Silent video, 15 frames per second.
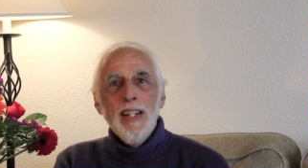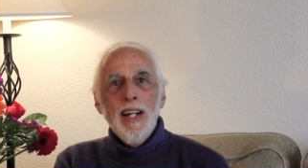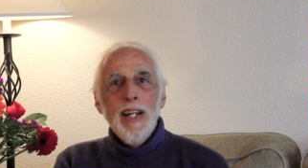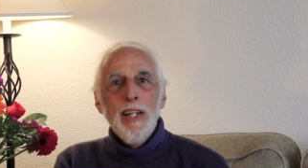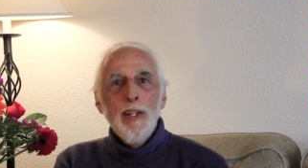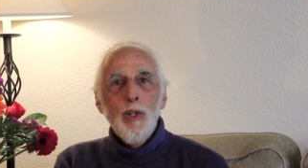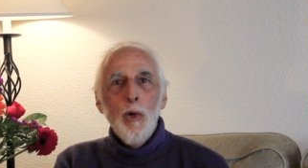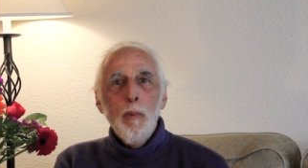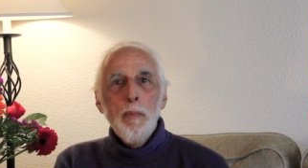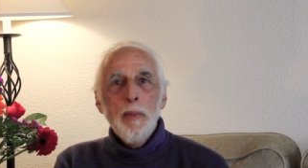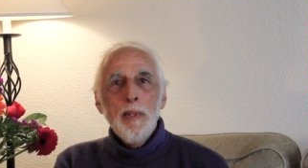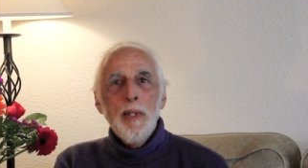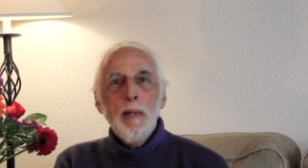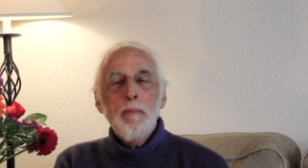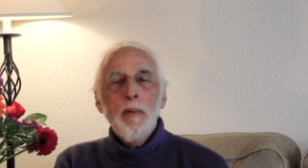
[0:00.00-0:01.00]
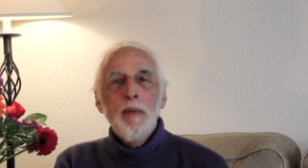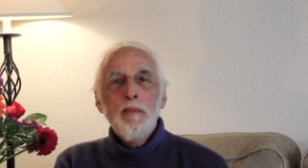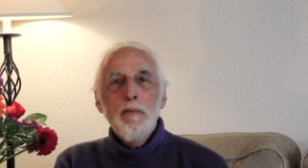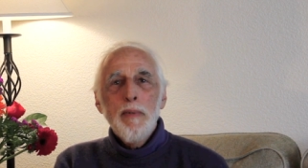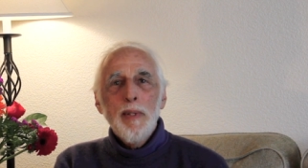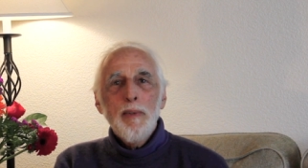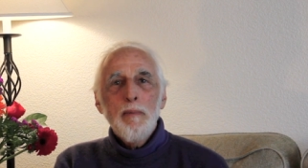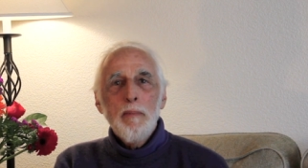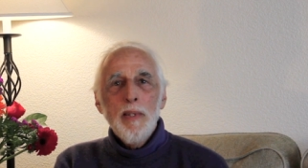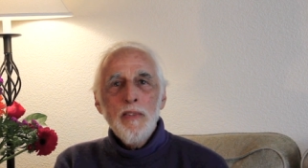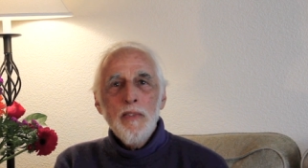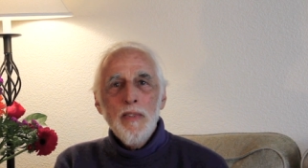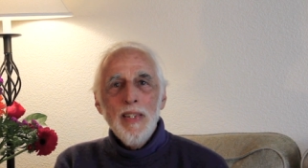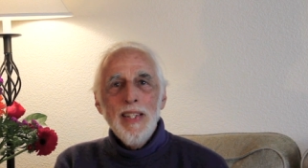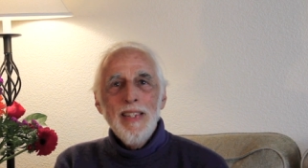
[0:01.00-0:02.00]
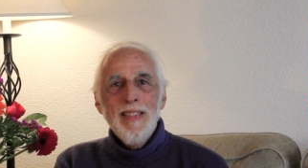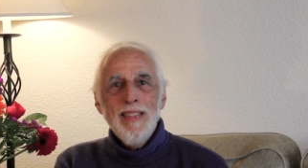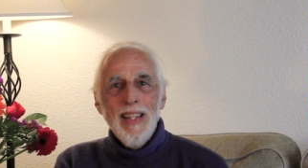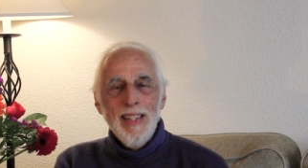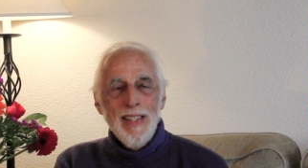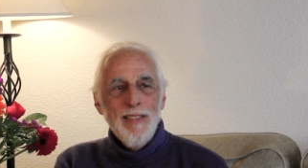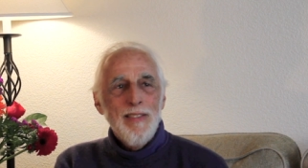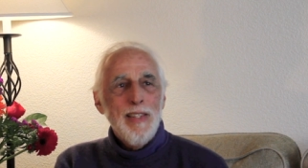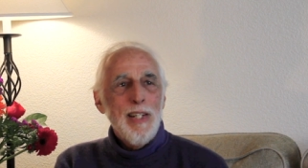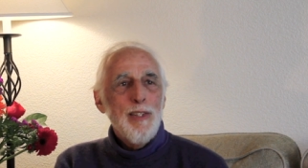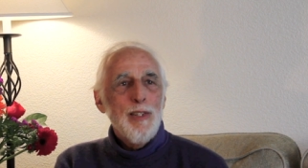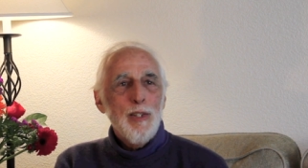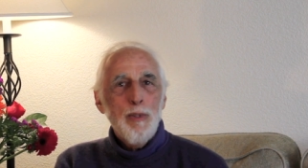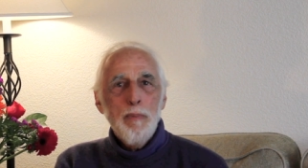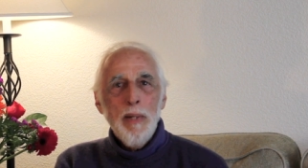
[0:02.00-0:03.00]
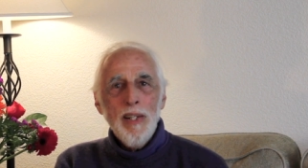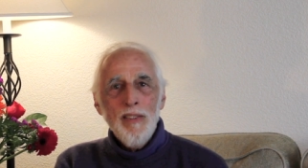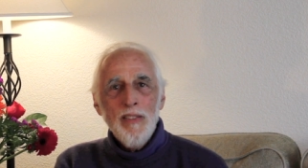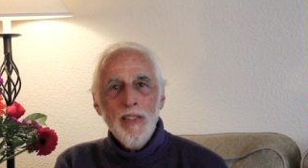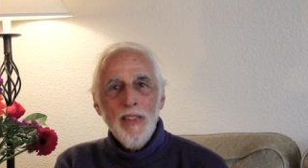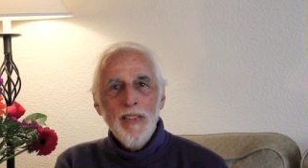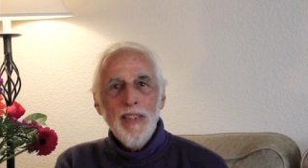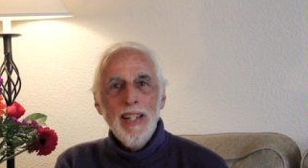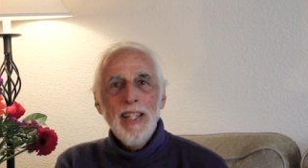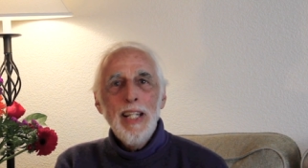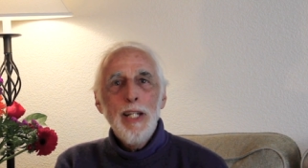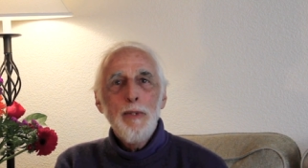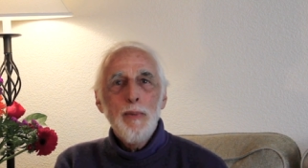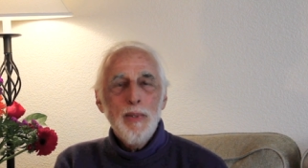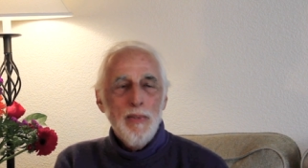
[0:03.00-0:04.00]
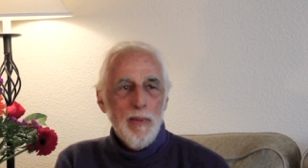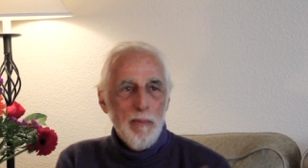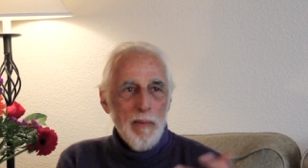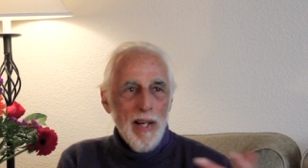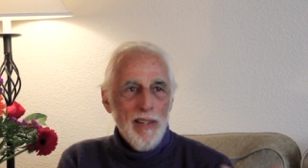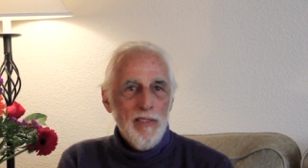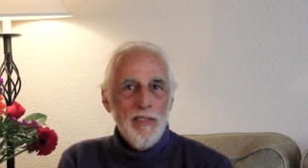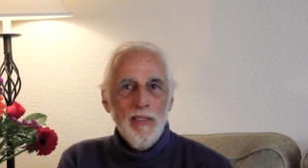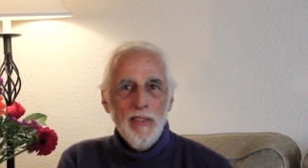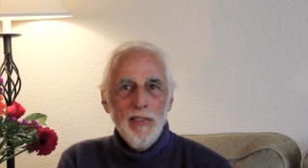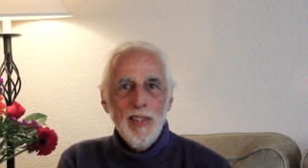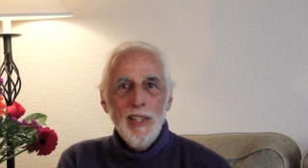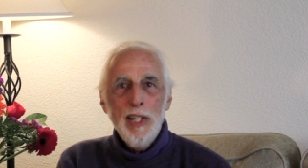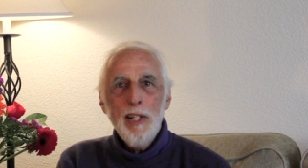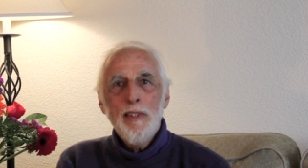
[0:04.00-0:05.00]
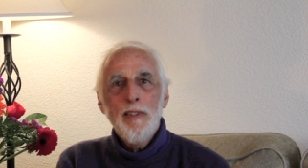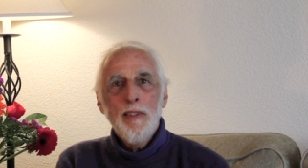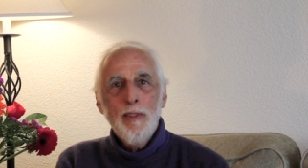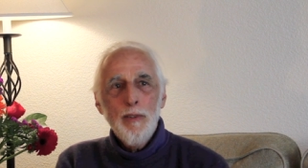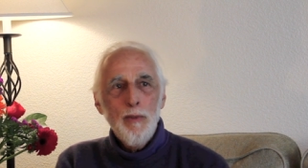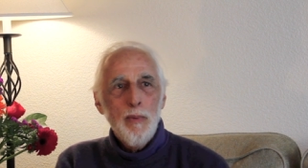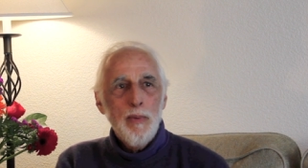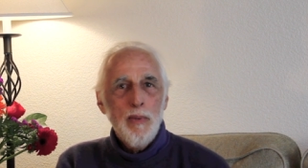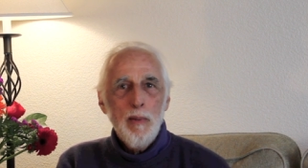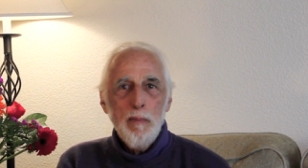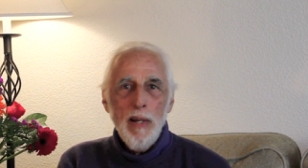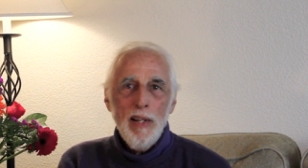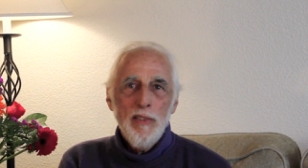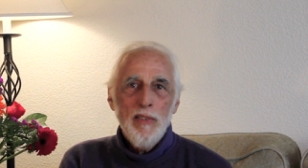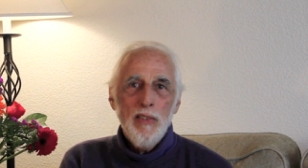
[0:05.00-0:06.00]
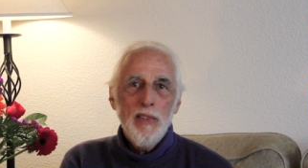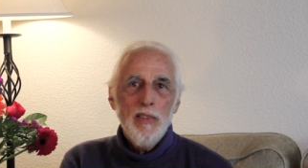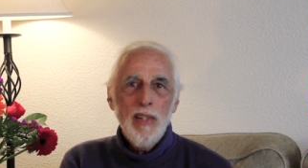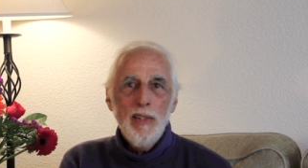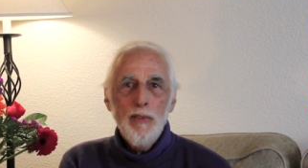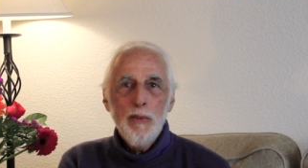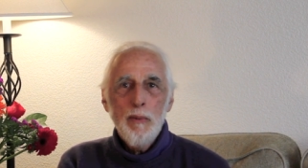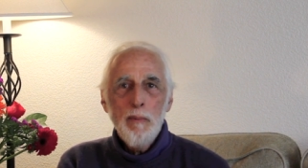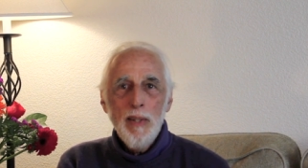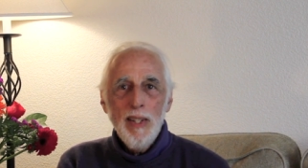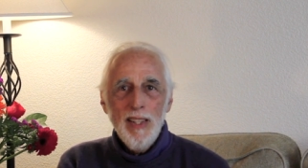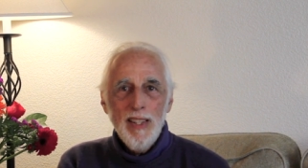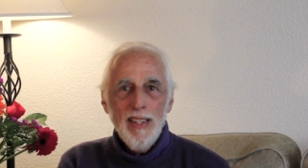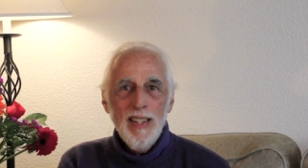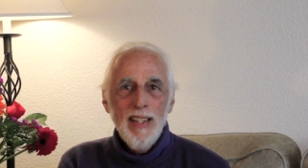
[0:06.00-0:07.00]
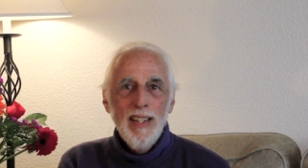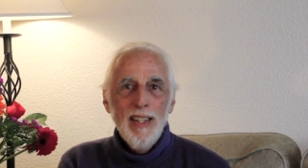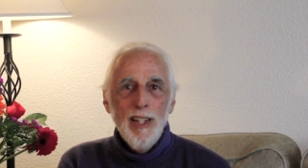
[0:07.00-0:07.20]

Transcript: I had opened up Unveiled Mysteries and had seen this picture, and he was the master in there, that this was the Master Saint Germain.